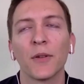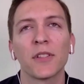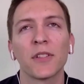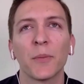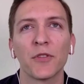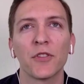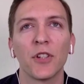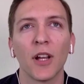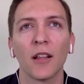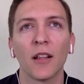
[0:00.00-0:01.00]
What's the most
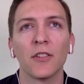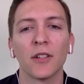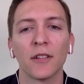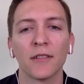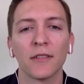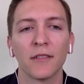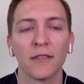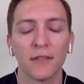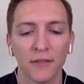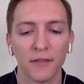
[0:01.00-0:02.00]
challenging part of
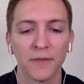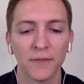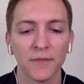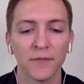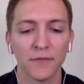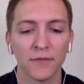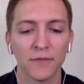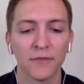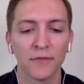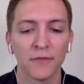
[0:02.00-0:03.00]
that process? I should
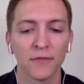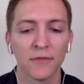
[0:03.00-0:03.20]
rephrase.